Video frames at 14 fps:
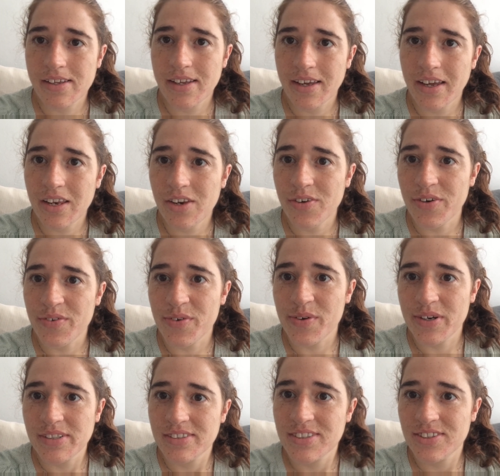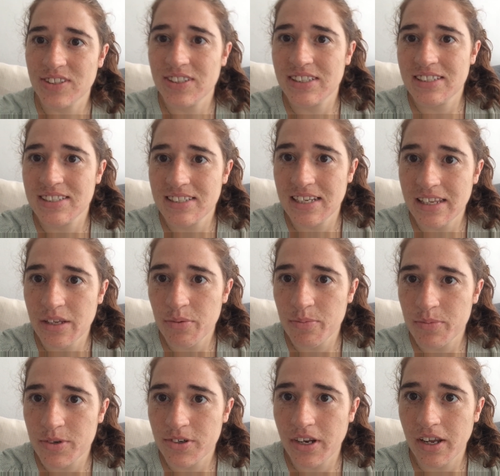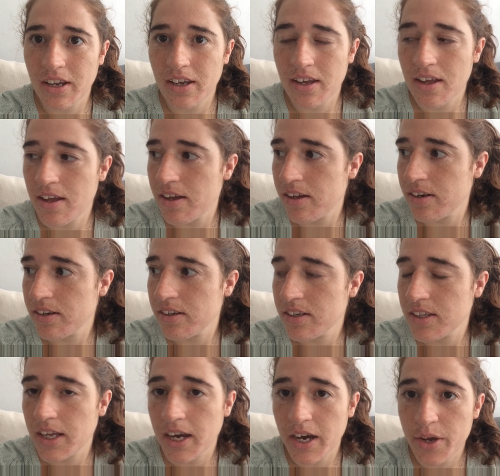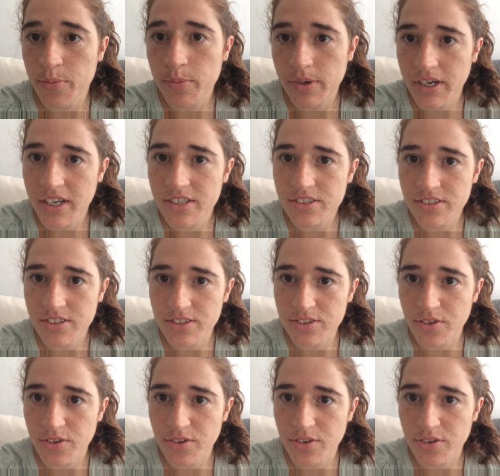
Hello everyone, so it's Sunday morning and the hibernation is